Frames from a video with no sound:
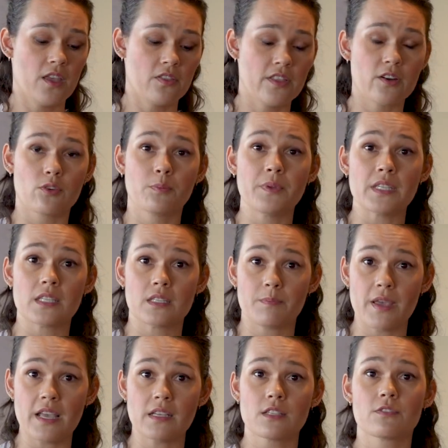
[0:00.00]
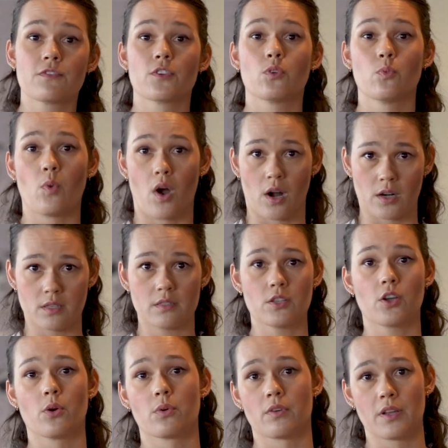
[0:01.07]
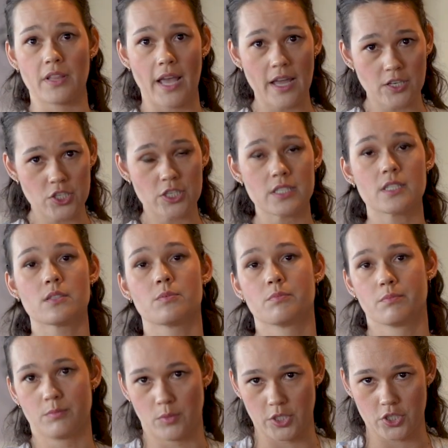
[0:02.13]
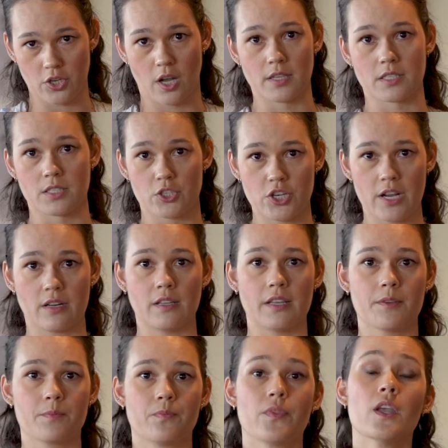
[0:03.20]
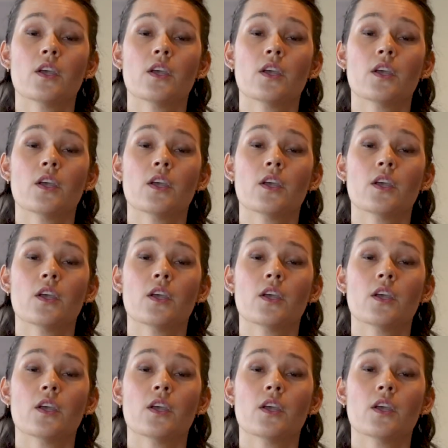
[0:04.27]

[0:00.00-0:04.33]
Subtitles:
There will be space for the water to go around the edges, which causes channeling.